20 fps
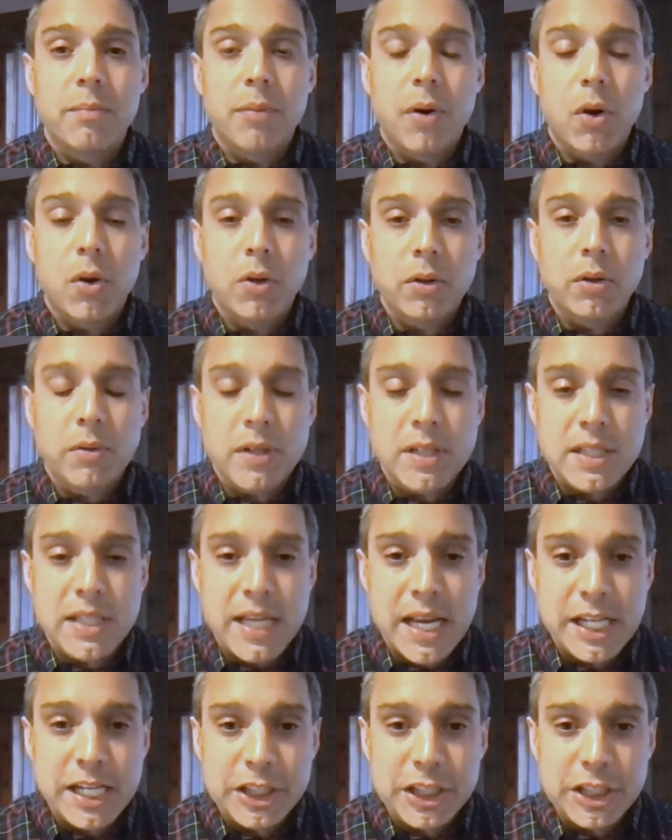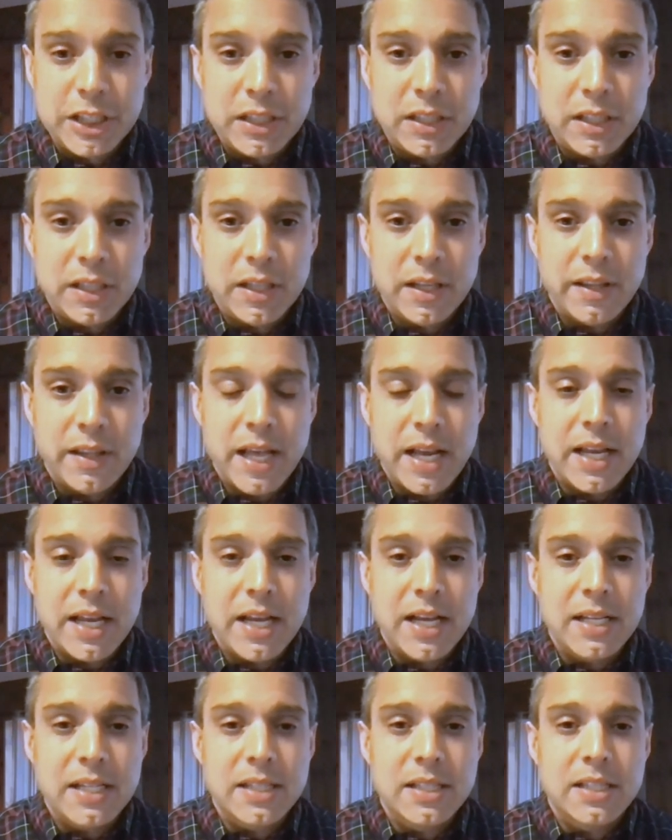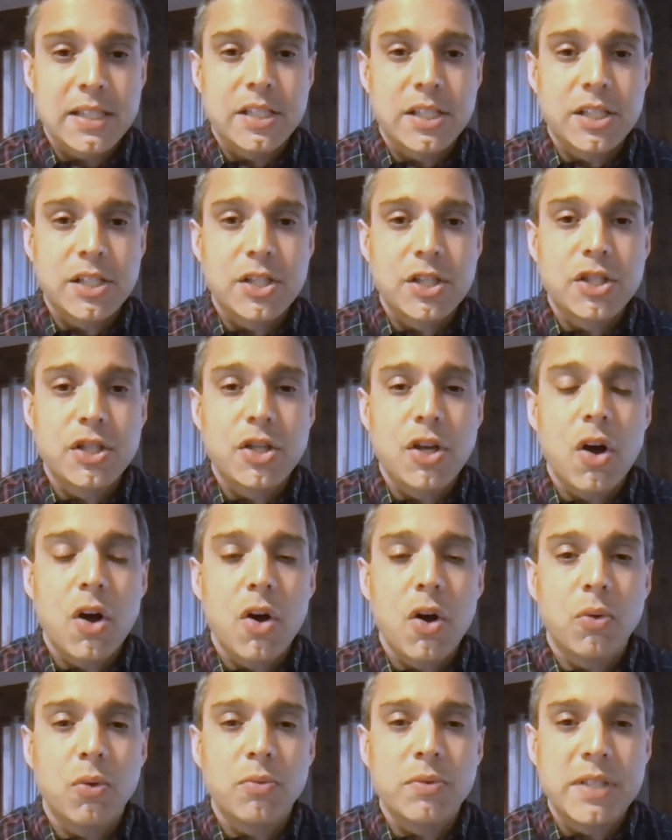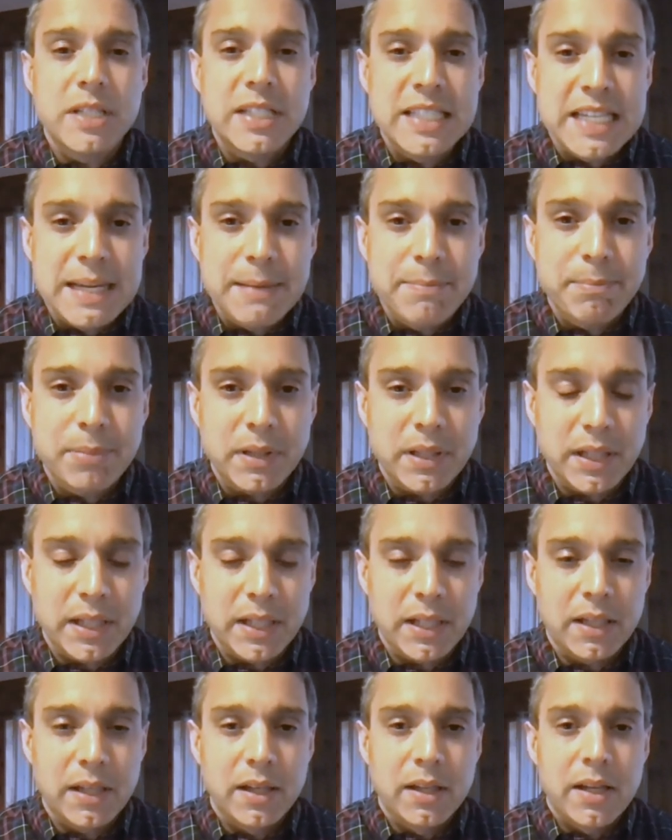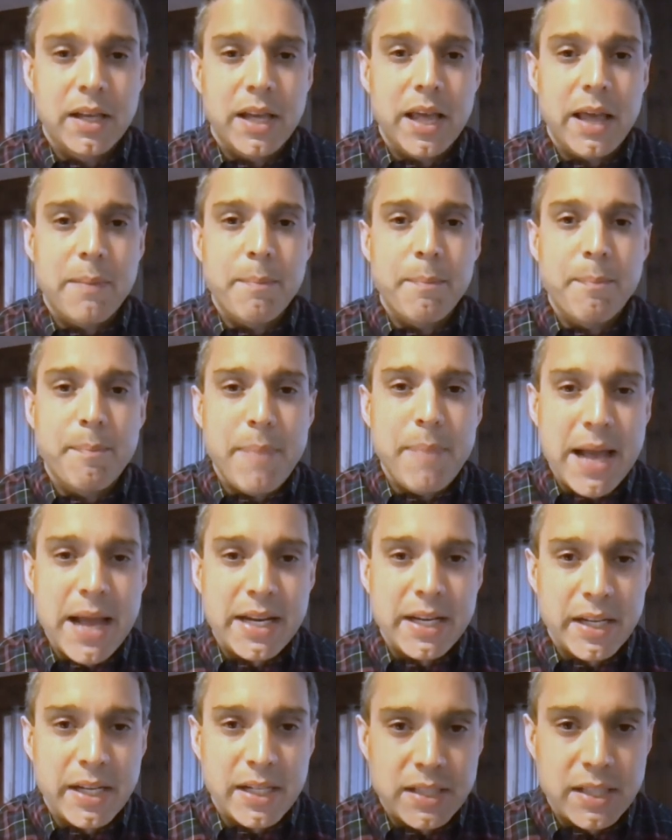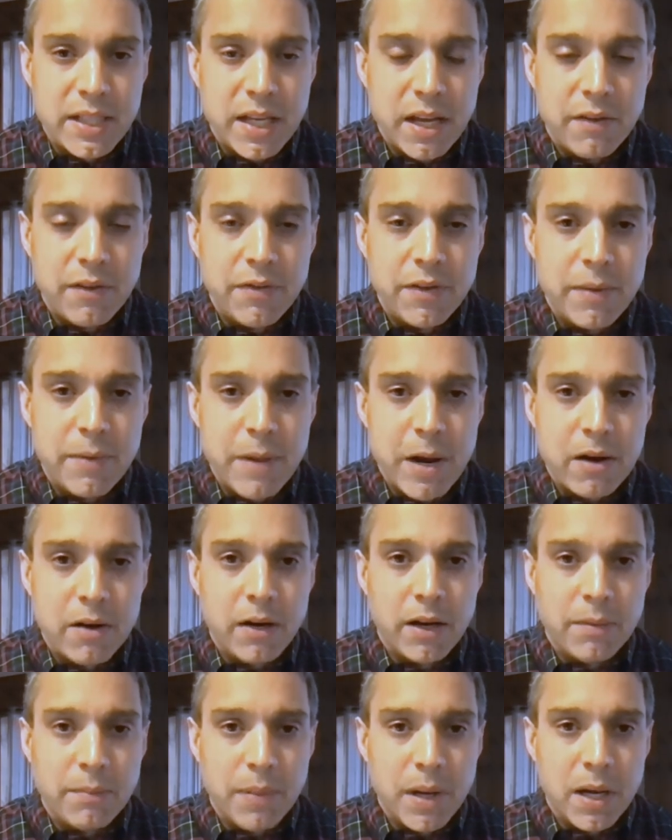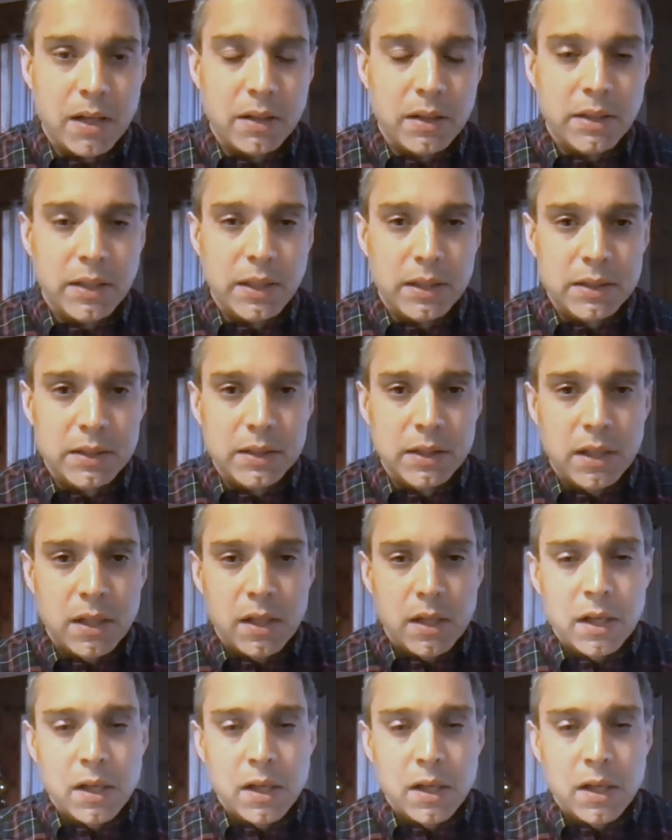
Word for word: polarization that has so deeply embedded itself in American politics.